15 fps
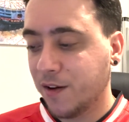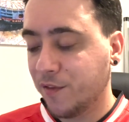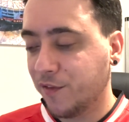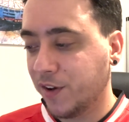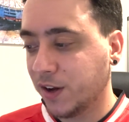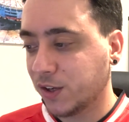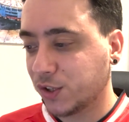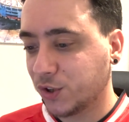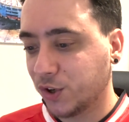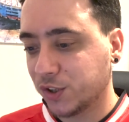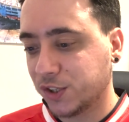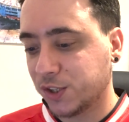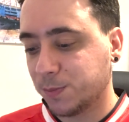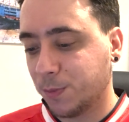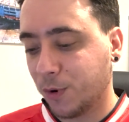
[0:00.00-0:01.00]
Fingers
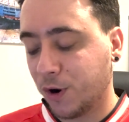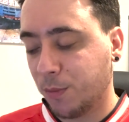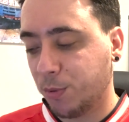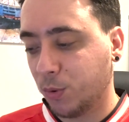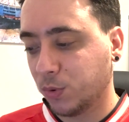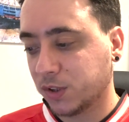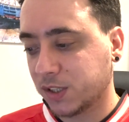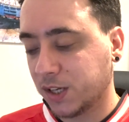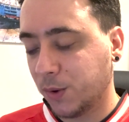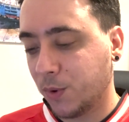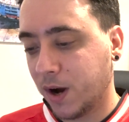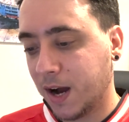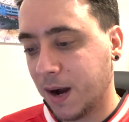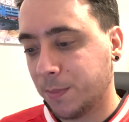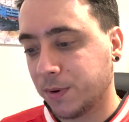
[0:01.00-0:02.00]
crossed it's Borough, but we'll see
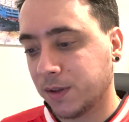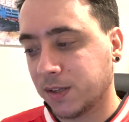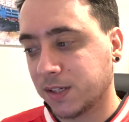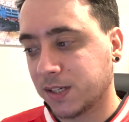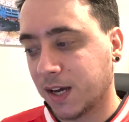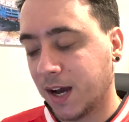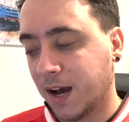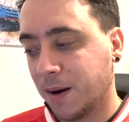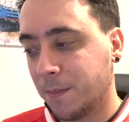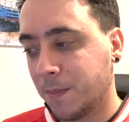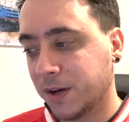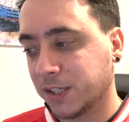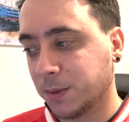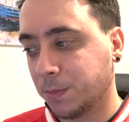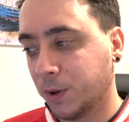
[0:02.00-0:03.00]
what happens
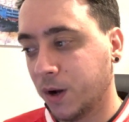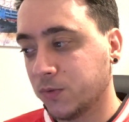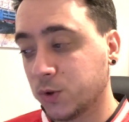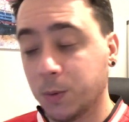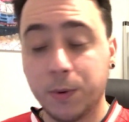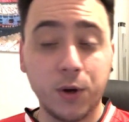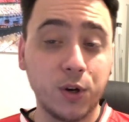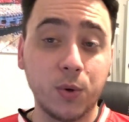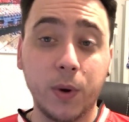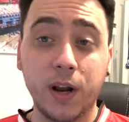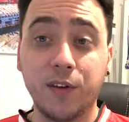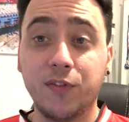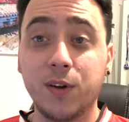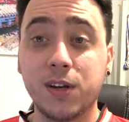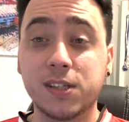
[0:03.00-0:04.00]
as the playoffs will be underway in a
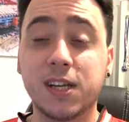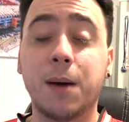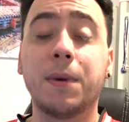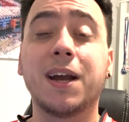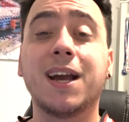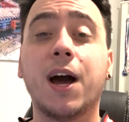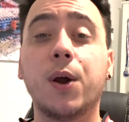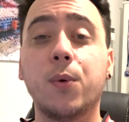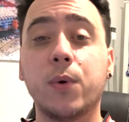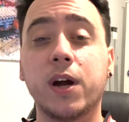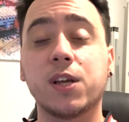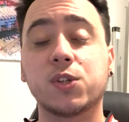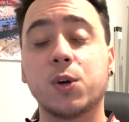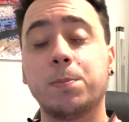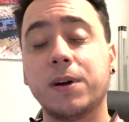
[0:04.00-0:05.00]
few days' time. I cannot
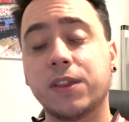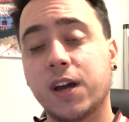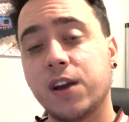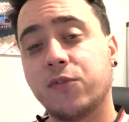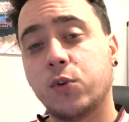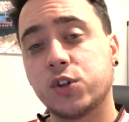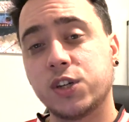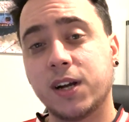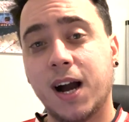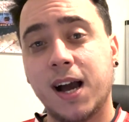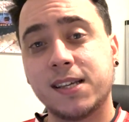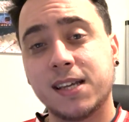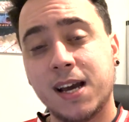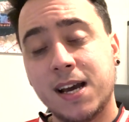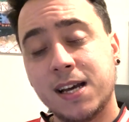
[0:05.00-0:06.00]
wait. So big thank you for watching,
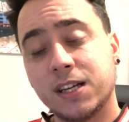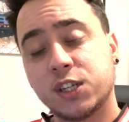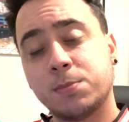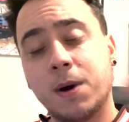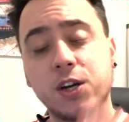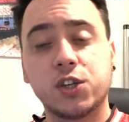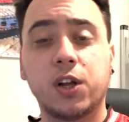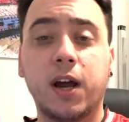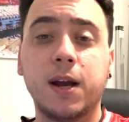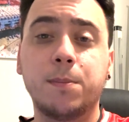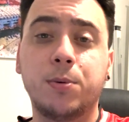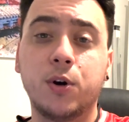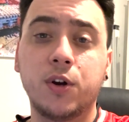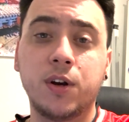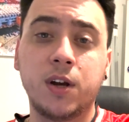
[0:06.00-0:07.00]
guys. Smash the like
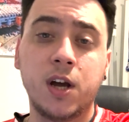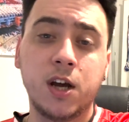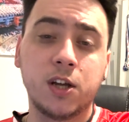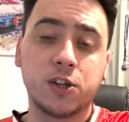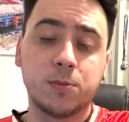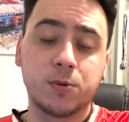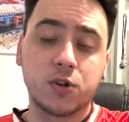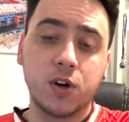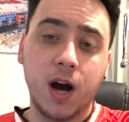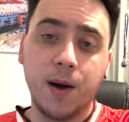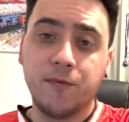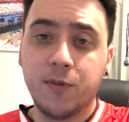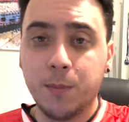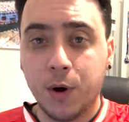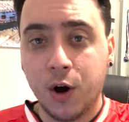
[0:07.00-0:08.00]
button,
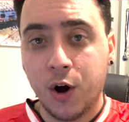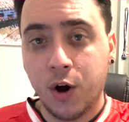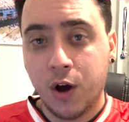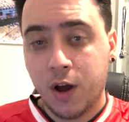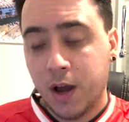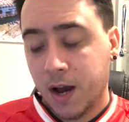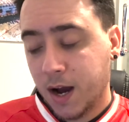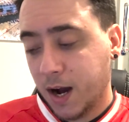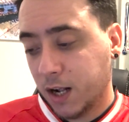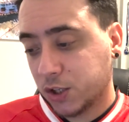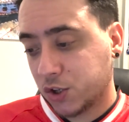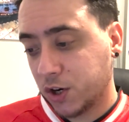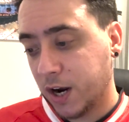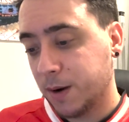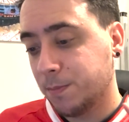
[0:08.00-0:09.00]
subscribe for more. I'll
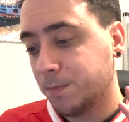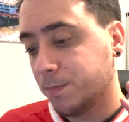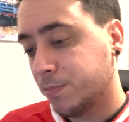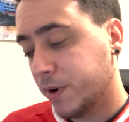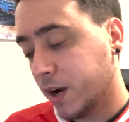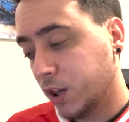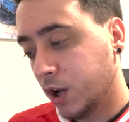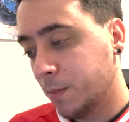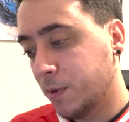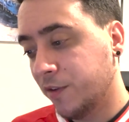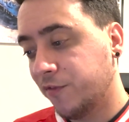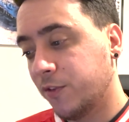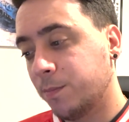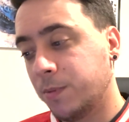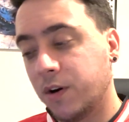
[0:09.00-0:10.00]
try and bring a lot more
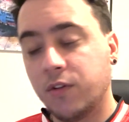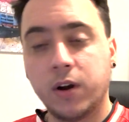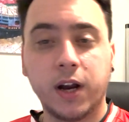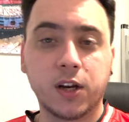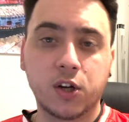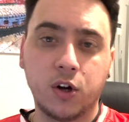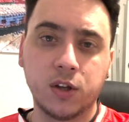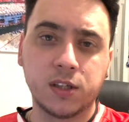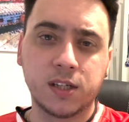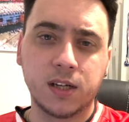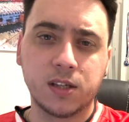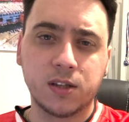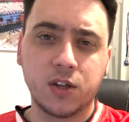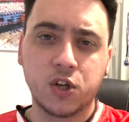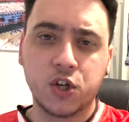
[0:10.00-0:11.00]
football-related
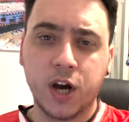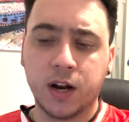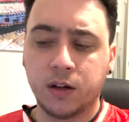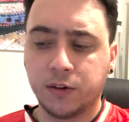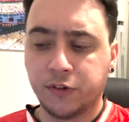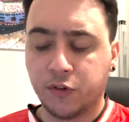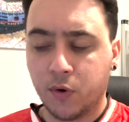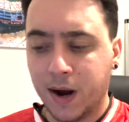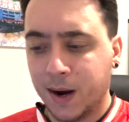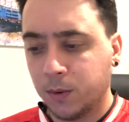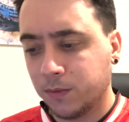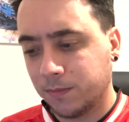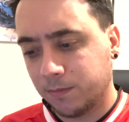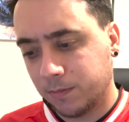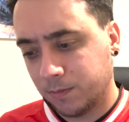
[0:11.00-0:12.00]
content to the channel
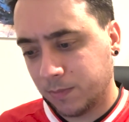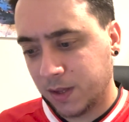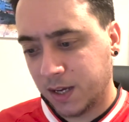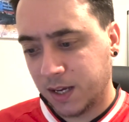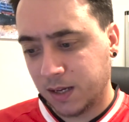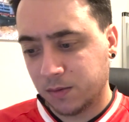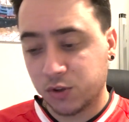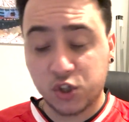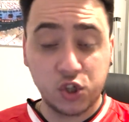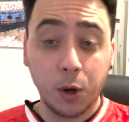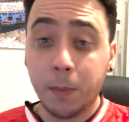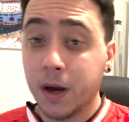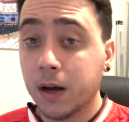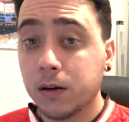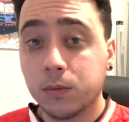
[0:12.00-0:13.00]
throughout the
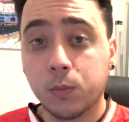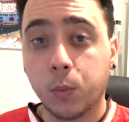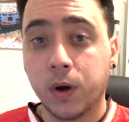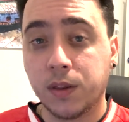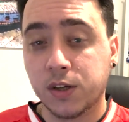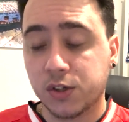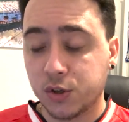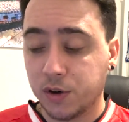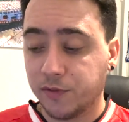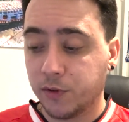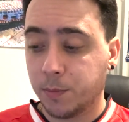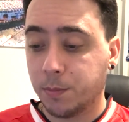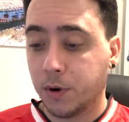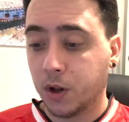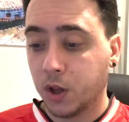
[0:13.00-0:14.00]
summer when there's no
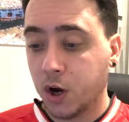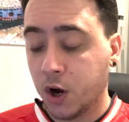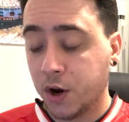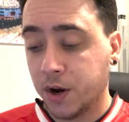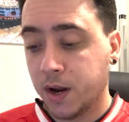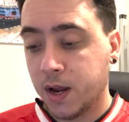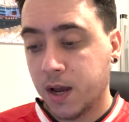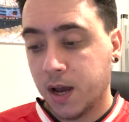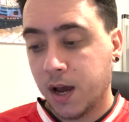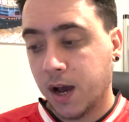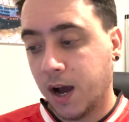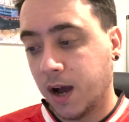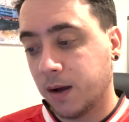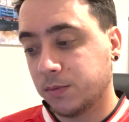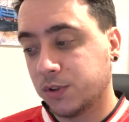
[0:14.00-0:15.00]
football on.
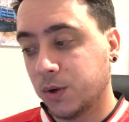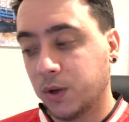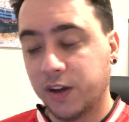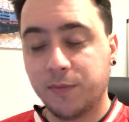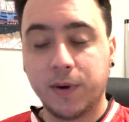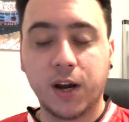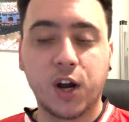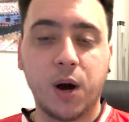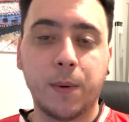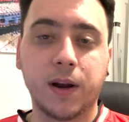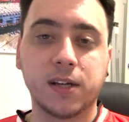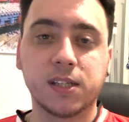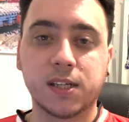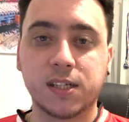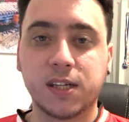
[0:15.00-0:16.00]
Do leave me a comment,
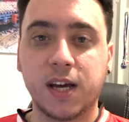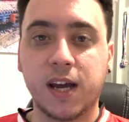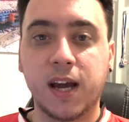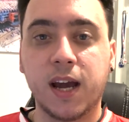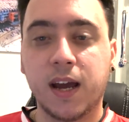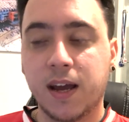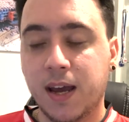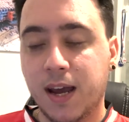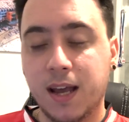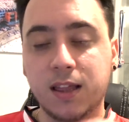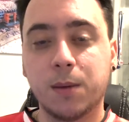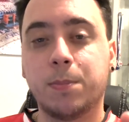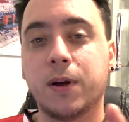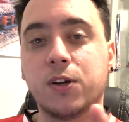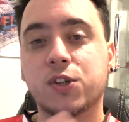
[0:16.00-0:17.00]
as I say. Hit
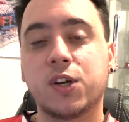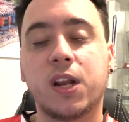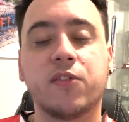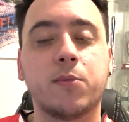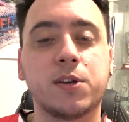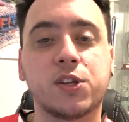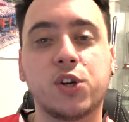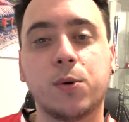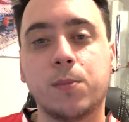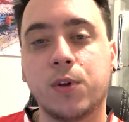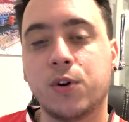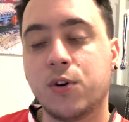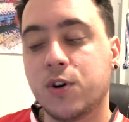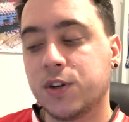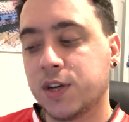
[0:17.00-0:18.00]
the bell so you never miss an
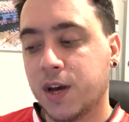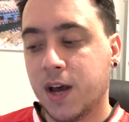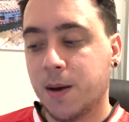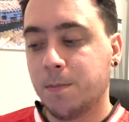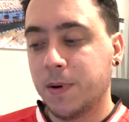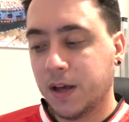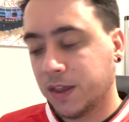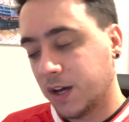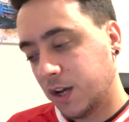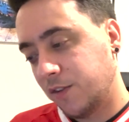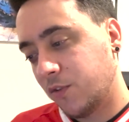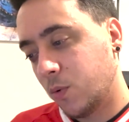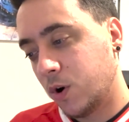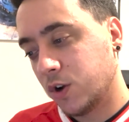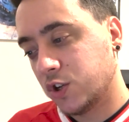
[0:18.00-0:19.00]
upload. Big thank you
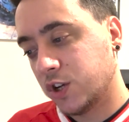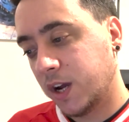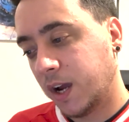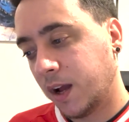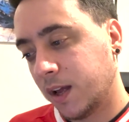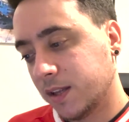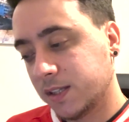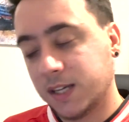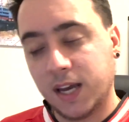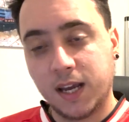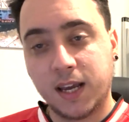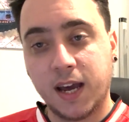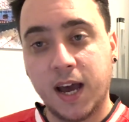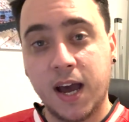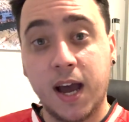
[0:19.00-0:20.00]
for watching. Take
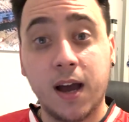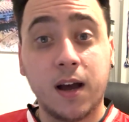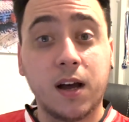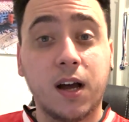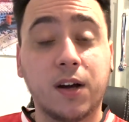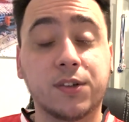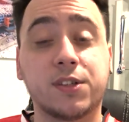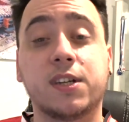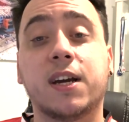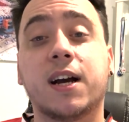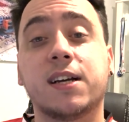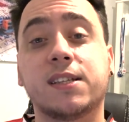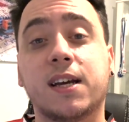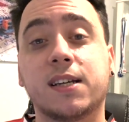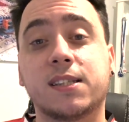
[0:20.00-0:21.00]
care. I'll see you
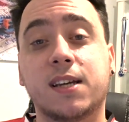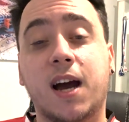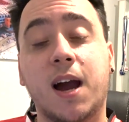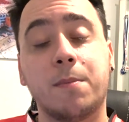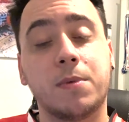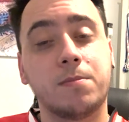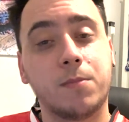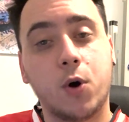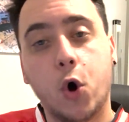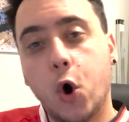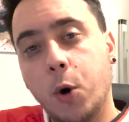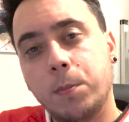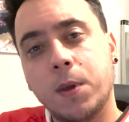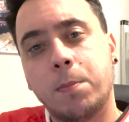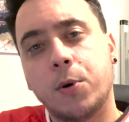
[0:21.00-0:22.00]
guys next time.
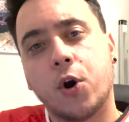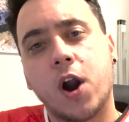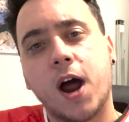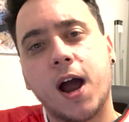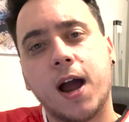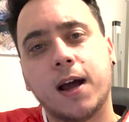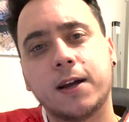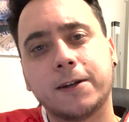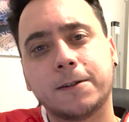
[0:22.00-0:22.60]
Up the Borough.